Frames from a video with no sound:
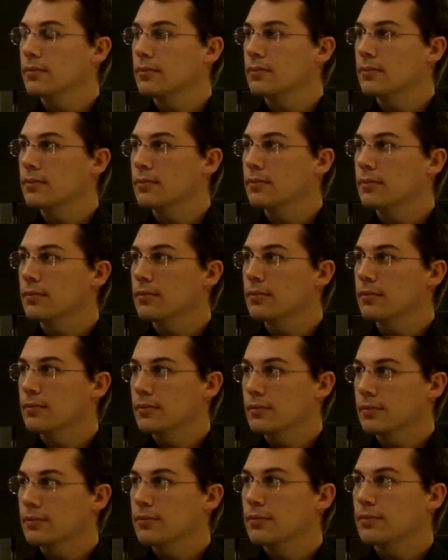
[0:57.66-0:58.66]

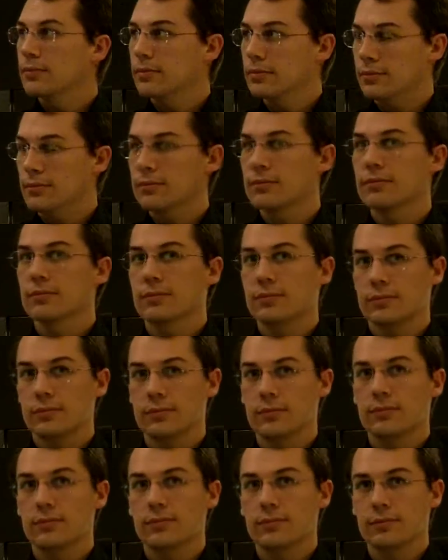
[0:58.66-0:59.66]

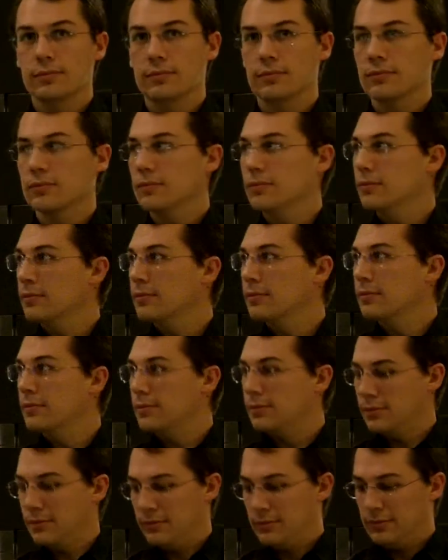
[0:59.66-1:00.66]

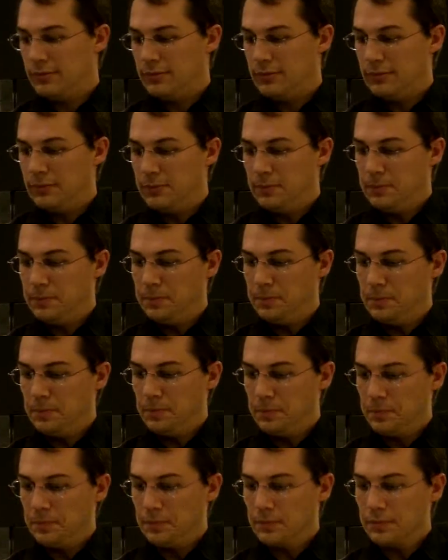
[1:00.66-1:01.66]

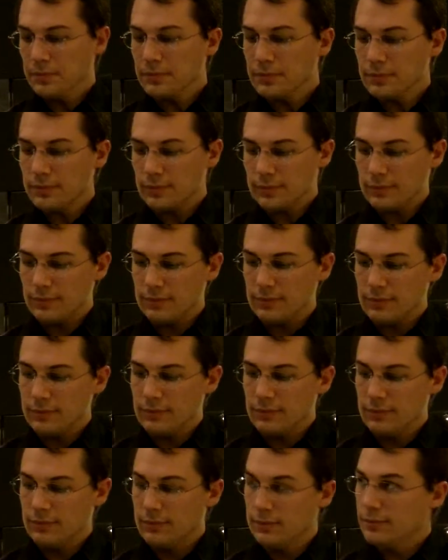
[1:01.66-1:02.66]

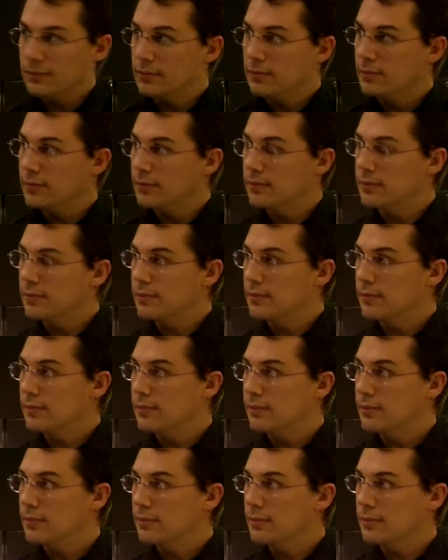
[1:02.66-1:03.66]

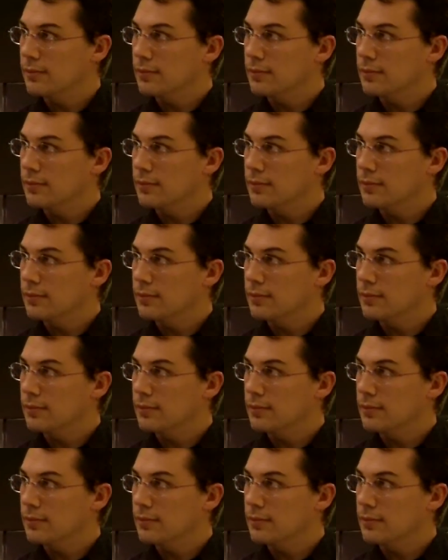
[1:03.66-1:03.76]
No words are spoken by the person on screen.